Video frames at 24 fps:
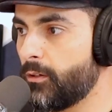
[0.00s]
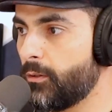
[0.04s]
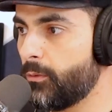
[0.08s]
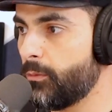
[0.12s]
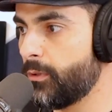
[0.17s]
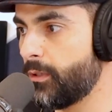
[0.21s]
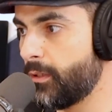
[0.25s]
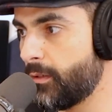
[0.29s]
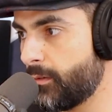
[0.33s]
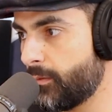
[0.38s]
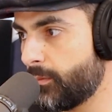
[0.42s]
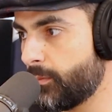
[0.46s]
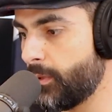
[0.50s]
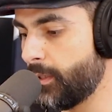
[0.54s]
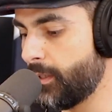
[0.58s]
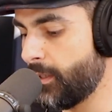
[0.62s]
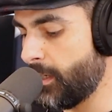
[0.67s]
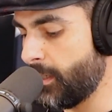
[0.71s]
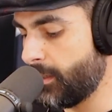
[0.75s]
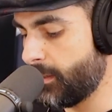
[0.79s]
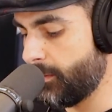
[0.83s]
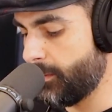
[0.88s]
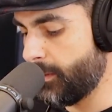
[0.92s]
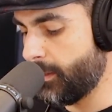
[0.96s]
know, we
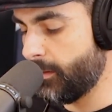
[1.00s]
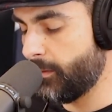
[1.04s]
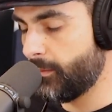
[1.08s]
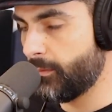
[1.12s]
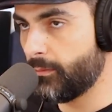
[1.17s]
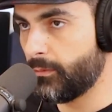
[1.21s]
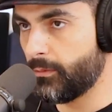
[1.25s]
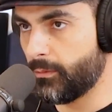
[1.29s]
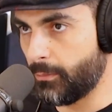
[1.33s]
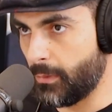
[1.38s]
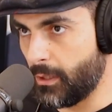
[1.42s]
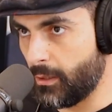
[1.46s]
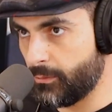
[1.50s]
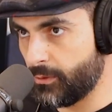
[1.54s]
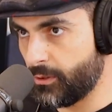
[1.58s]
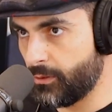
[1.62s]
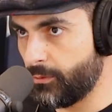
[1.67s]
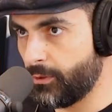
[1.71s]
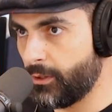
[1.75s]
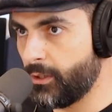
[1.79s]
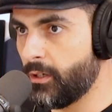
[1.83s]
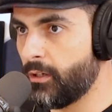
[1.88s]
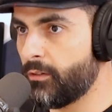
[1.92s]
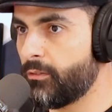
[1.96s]
talked about mom's in
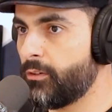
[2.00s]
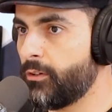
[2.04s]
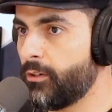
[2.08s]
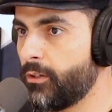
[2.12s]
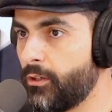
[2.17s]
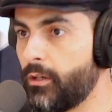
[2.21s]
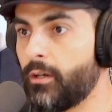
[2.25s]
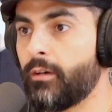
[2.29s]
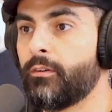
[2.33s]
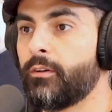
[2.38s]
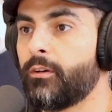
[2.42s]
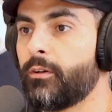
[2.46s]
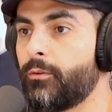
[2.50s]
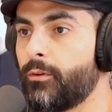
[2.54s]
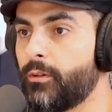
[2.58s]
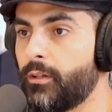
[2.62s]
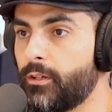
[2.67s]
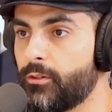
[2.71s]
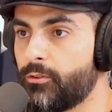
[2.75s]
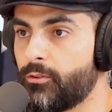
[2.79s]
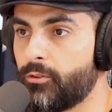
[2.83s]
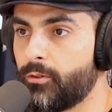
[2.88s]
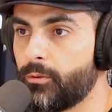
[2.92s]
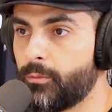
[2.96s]
recovery. You have a good
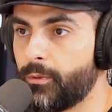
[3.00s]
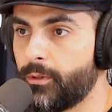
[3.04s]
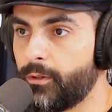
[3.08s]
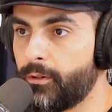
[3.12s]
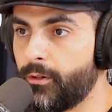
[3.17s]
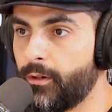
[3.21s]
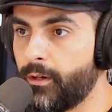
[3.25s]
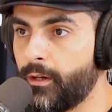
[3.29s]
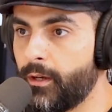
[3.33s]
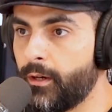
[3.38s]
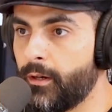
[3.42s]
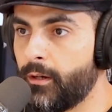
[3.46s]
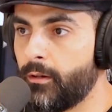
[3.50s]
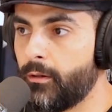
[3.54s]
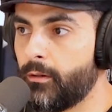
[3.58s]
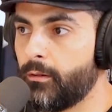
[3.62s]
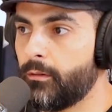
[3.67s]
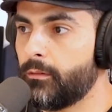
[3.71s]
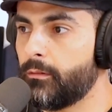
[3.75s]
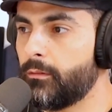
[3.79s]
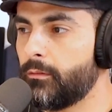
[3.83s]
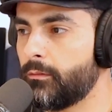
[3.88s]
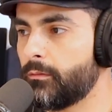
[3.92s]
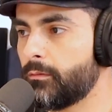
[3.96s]
relationship with her now,